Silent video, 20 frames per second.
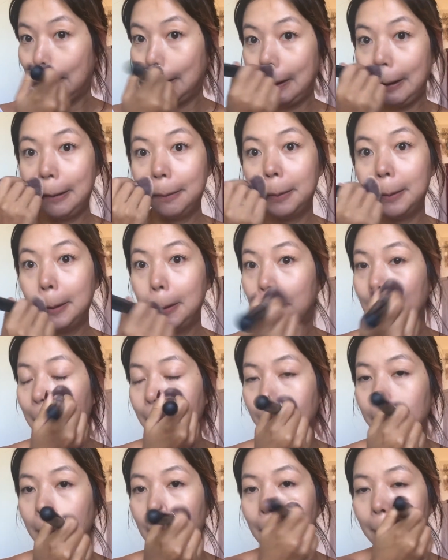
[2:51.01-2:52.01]
if you
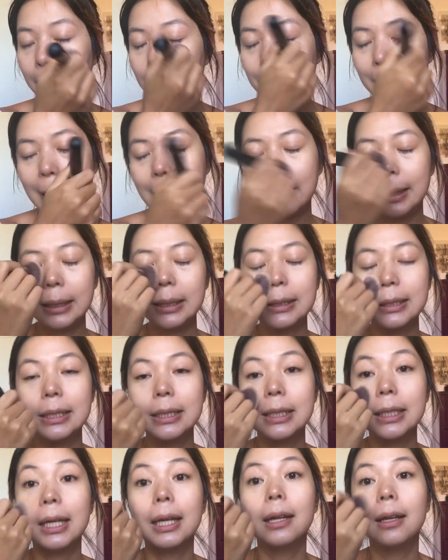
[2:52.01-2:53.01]
have problematic
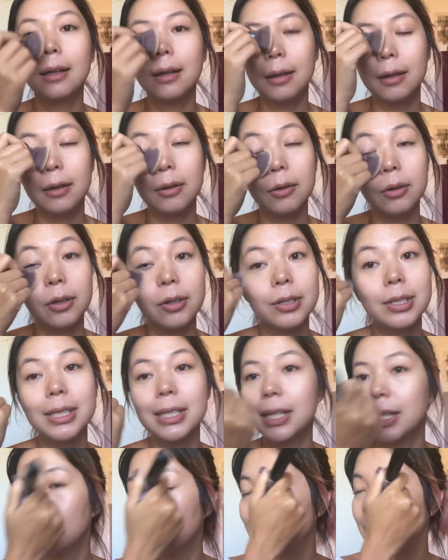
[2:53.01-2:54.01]
skin or your
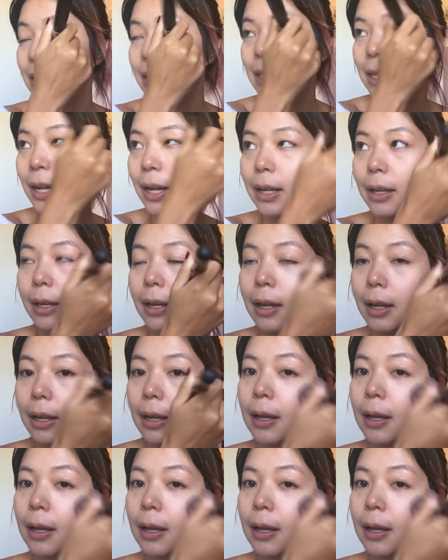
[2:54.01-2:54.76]
skin is not